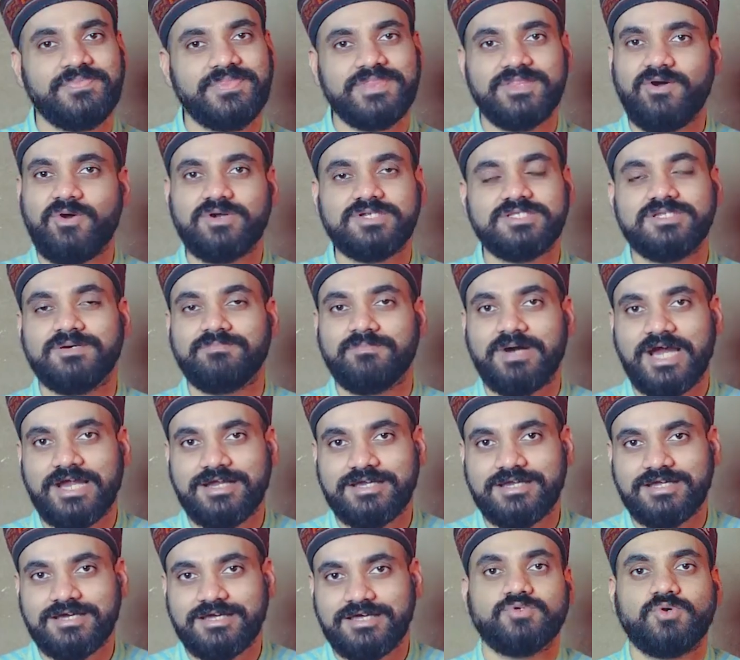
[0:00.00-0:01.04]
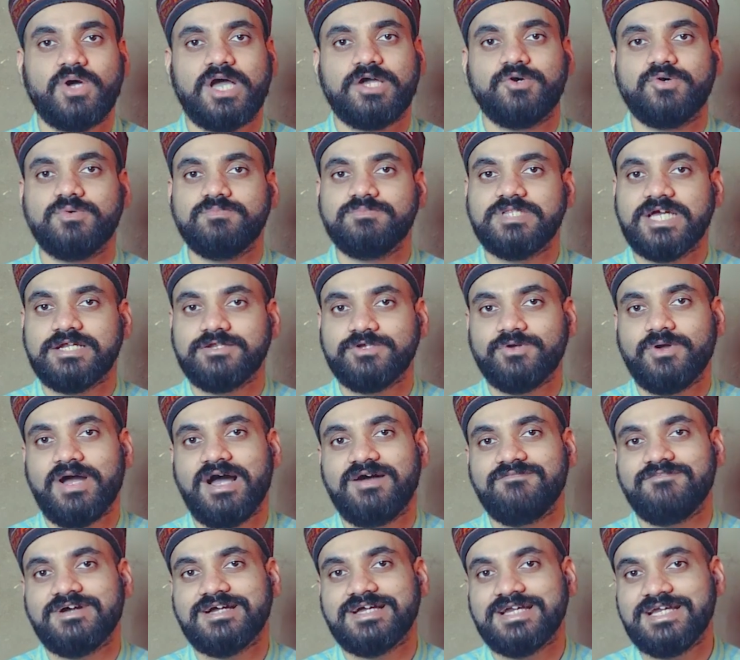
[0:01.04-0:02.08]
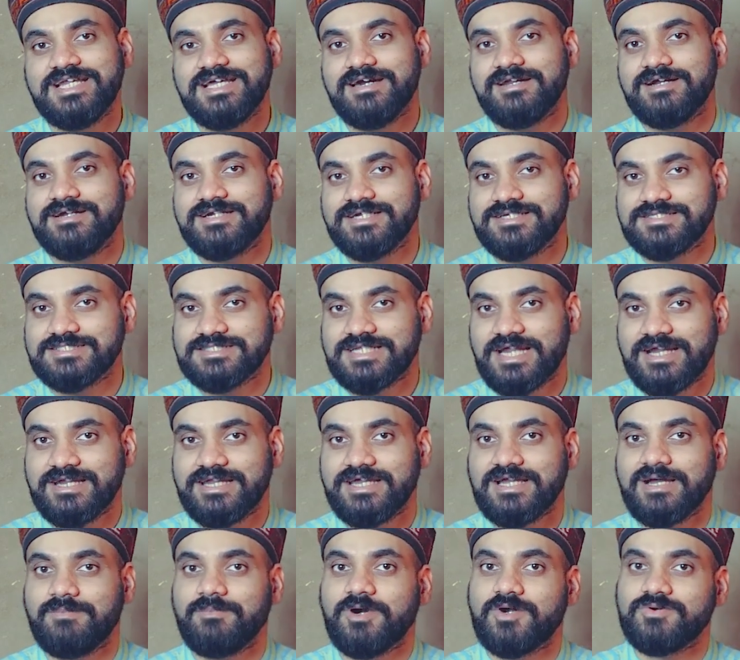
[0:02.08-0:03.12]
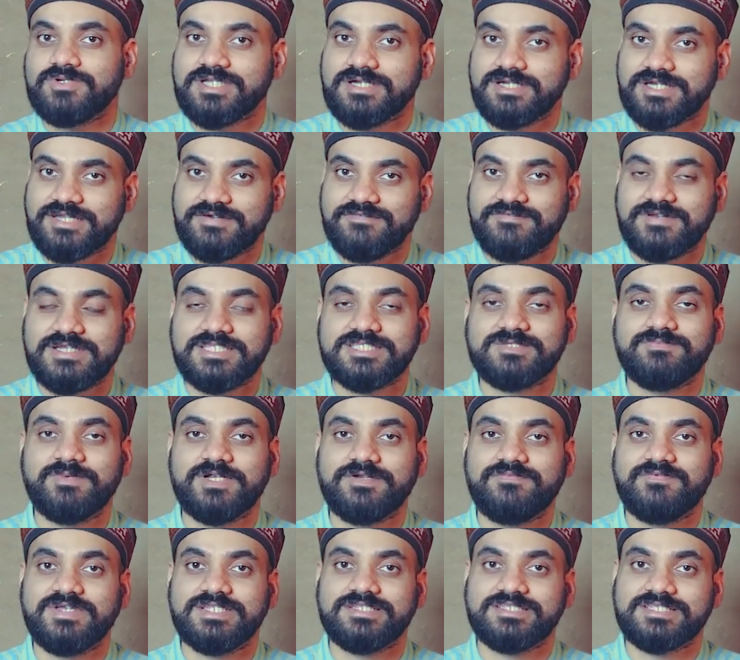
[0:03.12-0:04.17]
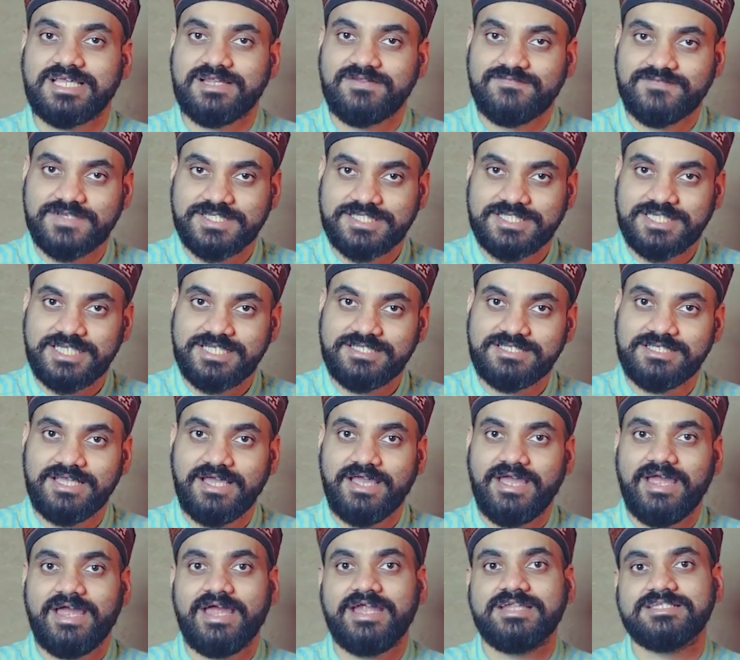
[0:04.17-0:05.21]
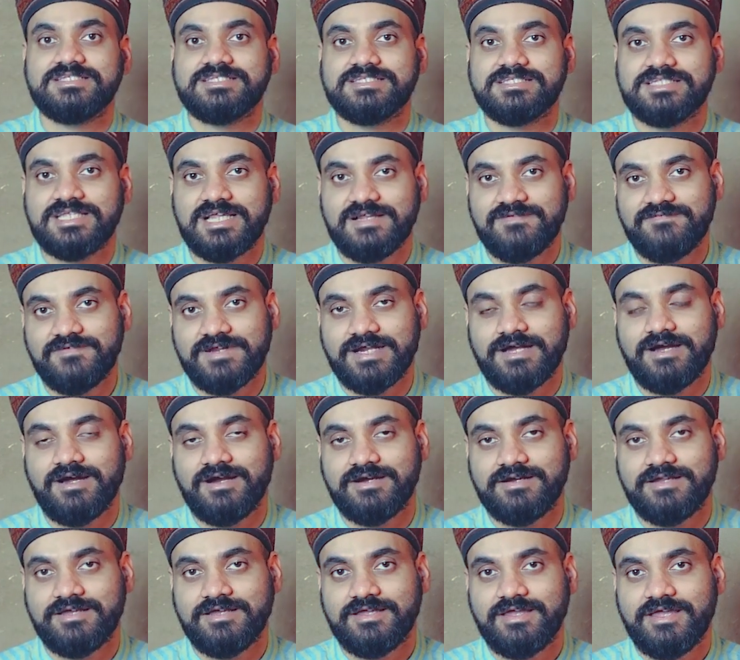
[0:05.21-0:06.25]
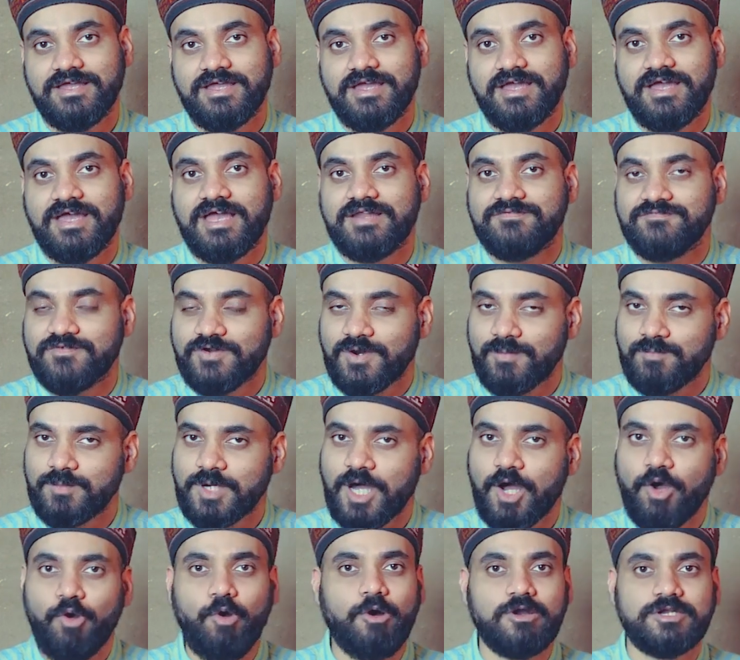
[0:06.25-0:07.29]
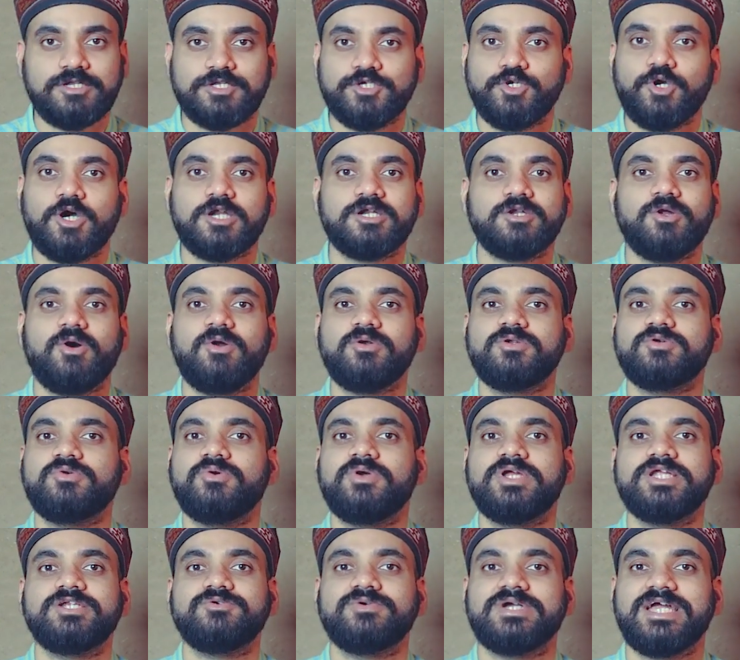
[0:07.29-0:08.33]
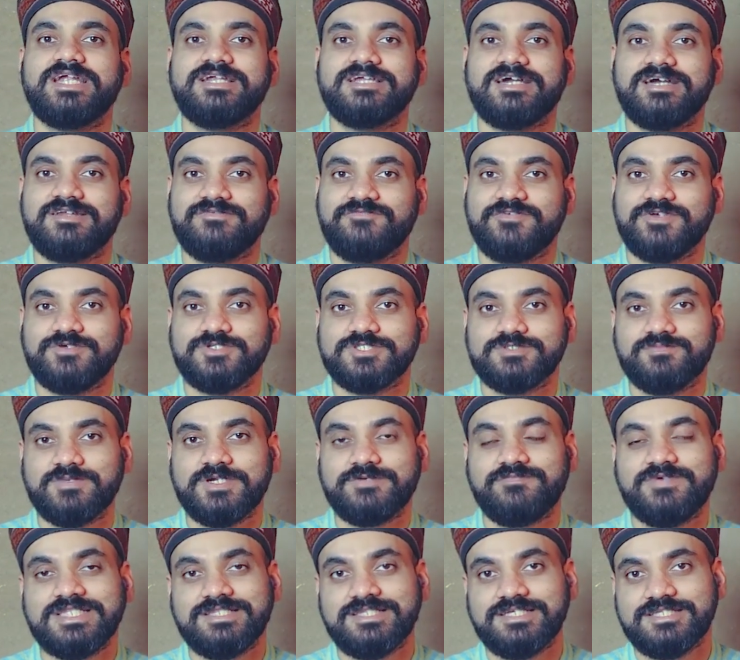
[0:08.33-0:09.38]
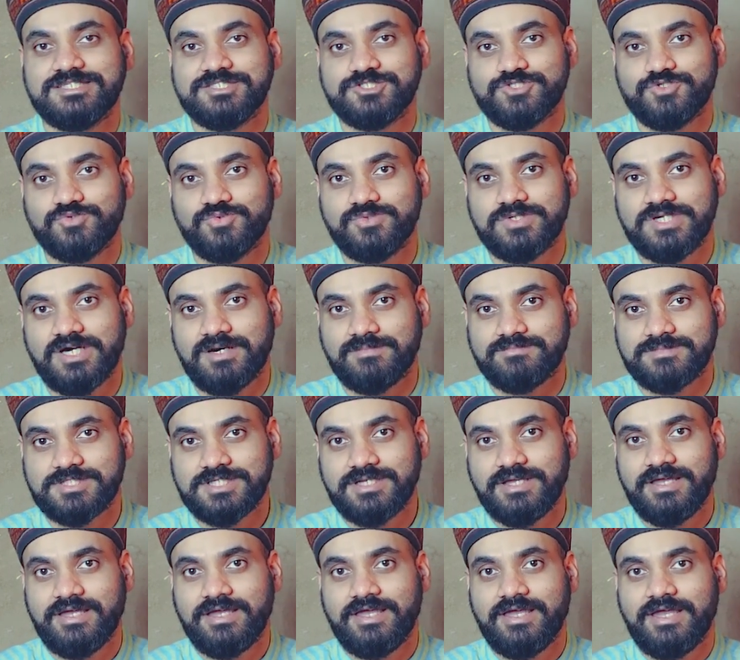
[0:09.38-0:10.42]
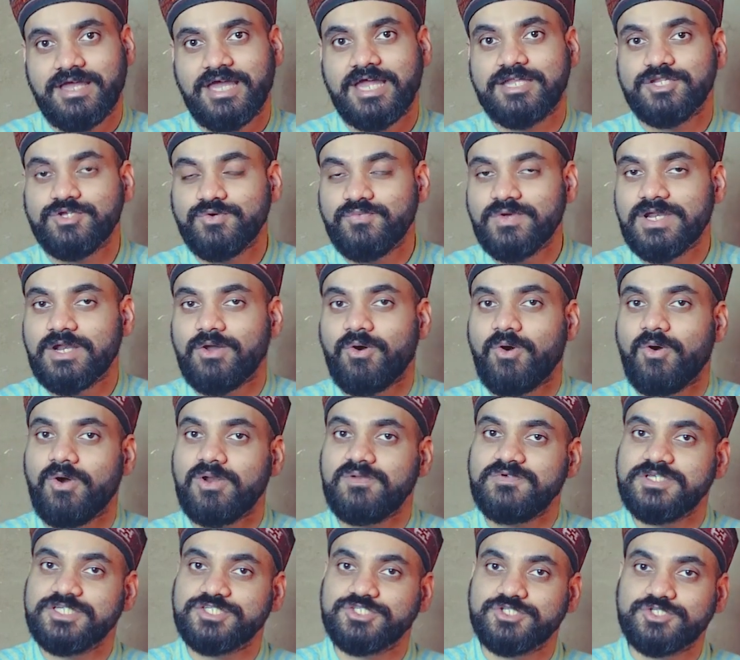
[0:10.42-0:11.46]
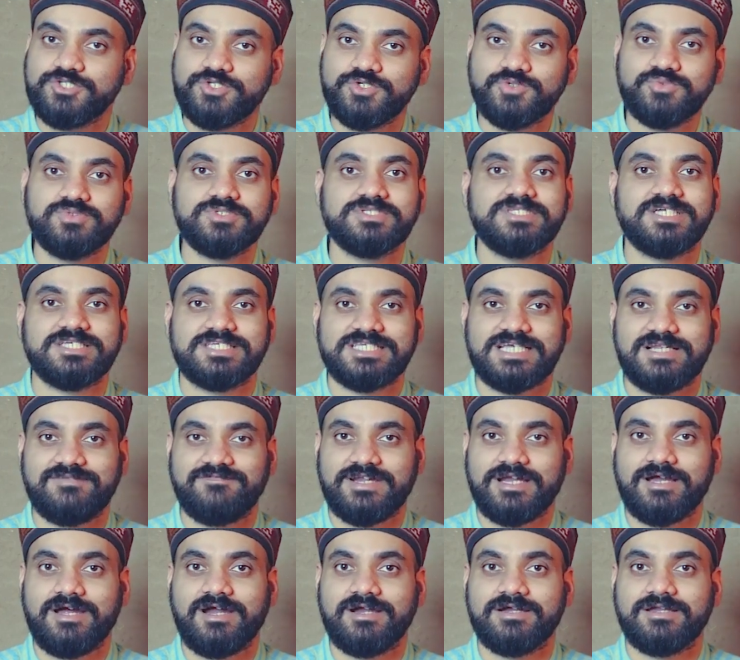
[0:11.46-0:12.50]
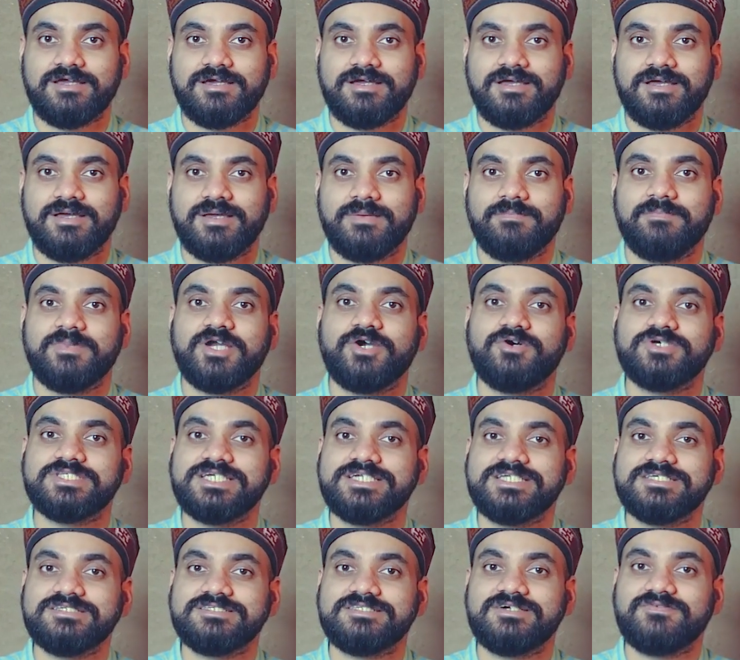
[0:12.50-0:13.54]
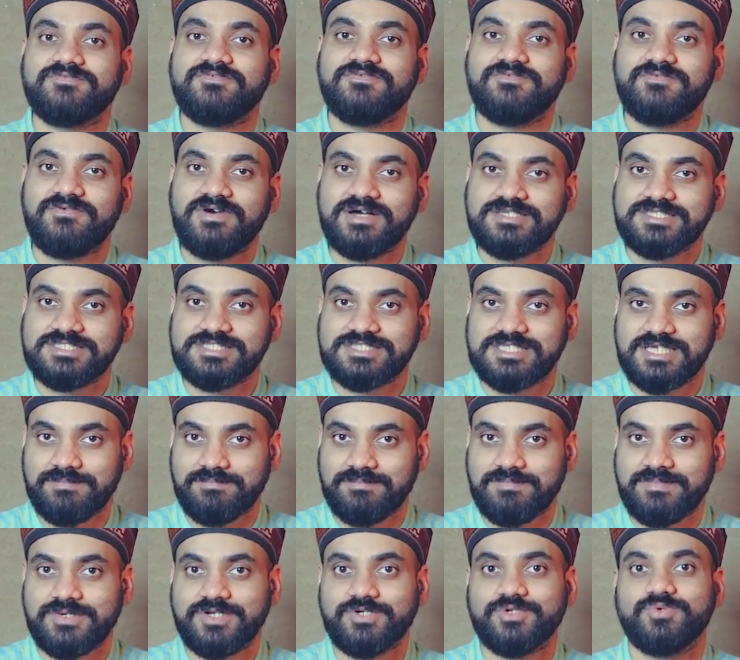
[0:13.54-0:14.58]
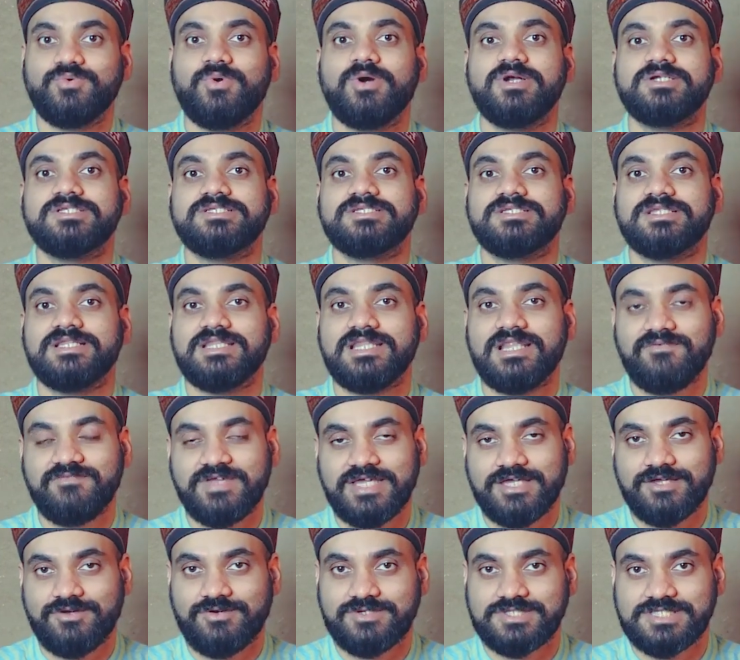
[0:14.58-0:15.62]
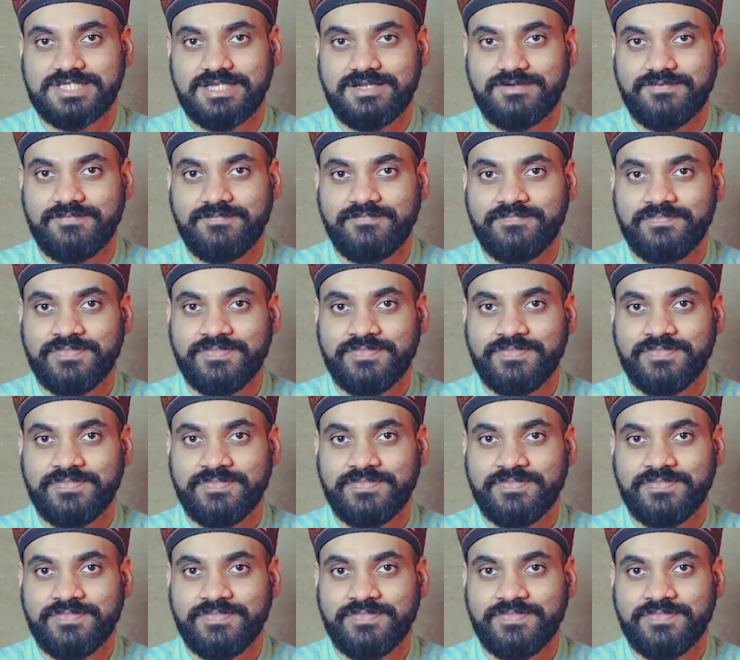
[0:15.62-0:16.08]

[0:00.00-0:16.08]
not the mind. So I hope that you have a clear understanding about the difference between selfishness and self-regard. And from now on, you are not going to get confused between these two terms. And you will always choose the self-regard because it is the first step towards loving yourself.